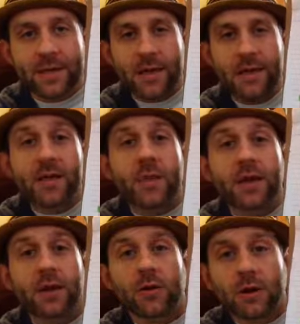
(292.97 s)

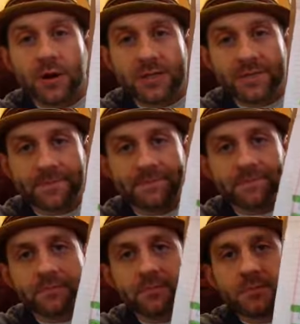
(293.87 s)
independent clause.
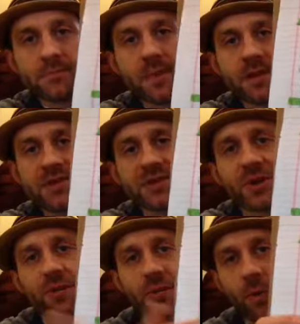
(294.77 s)

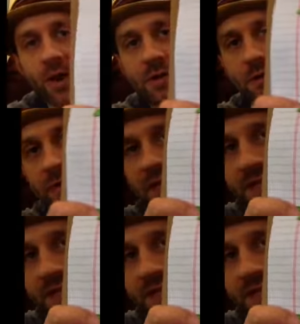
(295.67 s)
So the way you can fix